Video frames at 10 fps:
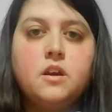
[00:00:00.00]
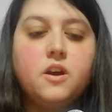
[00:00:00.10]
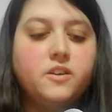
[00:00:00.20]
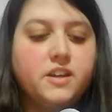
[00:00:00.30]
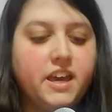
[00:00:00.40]

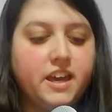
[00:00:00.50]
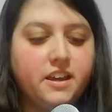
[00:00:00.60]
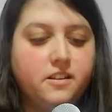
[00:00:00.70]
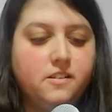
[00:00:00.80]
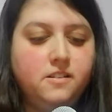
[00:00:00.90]
Okay,
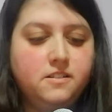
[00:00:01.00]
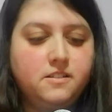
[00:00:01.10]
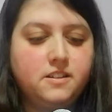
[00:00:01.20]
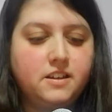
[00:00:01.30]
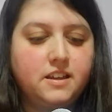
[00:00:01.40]

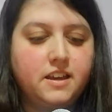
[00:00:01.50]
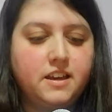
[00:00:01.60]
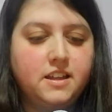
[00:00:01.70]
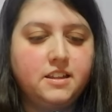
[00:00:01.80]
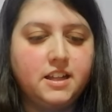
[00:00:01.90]

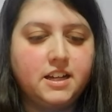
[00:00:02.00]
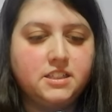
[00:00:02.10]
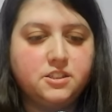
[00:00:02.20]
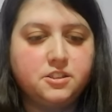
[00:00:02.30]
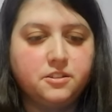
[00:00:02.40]
and
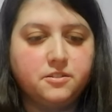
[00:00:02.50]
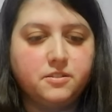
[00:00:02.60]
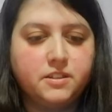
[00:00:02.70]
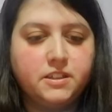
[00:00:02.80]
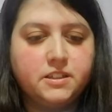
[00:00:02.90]
last two. When
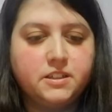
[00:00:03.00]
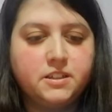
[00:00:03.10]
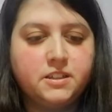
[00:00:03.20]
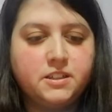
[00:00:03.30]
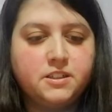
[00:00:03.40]
you're in an
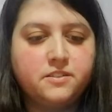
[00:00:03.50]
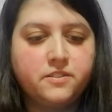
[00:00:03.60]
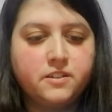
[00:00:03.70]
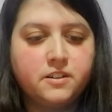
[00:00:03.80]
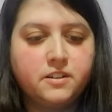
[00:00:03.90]

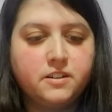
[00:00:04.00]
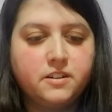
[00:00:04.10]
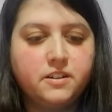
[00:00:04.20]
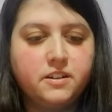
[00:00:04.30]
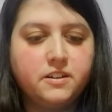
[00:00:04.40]
introvert, you're,
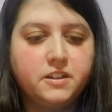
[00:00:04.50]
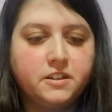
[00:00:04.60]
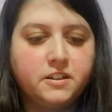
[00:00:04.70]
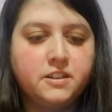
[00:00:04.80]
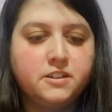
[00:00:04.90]
you're an
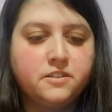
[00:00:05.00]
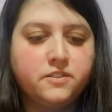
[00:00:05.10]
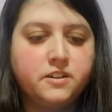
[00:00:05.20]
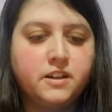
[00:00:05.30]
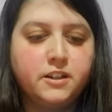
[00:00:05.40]
introvert and
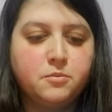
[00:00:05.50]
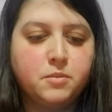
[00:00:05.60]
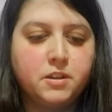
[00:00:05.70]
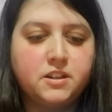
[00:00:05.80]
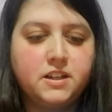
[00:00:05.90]
your mother
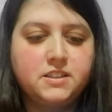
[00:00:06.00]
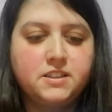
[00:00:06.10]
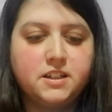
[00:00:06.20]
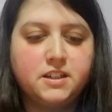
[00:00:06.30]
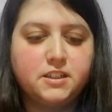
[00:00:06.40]
has an
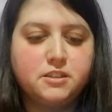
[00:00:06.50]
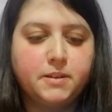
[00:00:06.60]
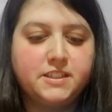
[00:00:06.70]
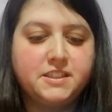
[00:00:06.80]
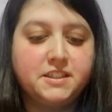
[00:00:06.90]
unexpected
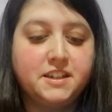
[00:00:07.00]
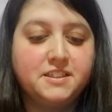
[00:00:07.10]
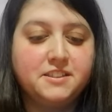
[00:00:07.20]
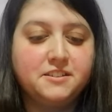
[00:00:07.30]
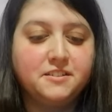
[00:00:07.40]
guest
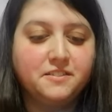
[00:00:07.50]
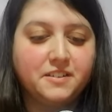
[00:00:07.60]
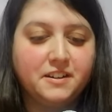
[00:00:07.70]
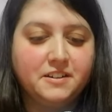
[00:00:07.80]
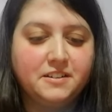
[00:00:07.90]
over.
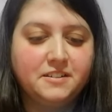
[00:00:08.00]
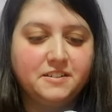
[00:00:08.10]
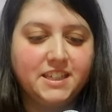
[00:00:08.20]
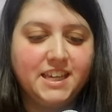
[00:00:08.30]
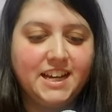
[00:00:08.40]
Oh, the
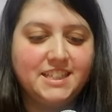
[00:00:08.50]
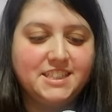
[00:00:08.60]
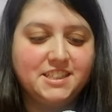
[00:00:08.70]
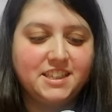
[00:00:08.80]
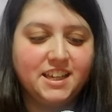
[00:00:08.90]
cat's just
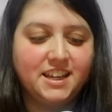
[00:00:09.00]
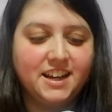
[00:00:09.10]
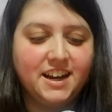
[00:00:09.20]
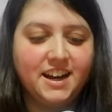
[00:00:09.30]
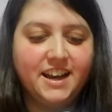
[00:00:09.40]
like
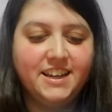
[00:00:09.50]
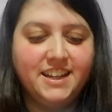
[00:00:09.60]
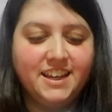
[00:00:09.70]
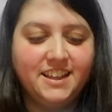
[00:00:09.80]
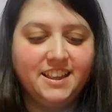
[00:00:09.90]
hiding,
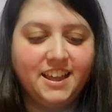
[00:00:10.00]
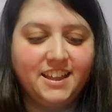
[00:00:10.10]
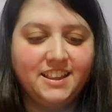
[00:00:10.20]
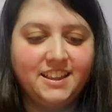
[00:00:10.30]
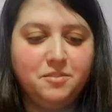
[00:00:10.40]
like, "Leave
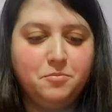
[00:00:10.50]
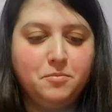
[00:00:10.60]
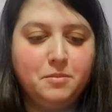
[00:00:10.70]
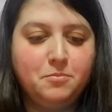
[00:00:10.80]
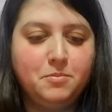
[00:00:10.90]
me
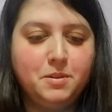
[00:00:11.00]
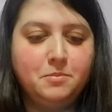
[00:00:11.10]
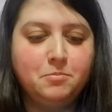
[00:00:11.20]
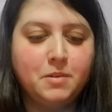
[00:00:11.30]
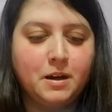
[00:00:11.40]
be,
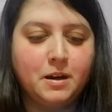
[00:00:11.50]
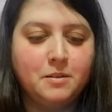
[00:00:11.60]
mom."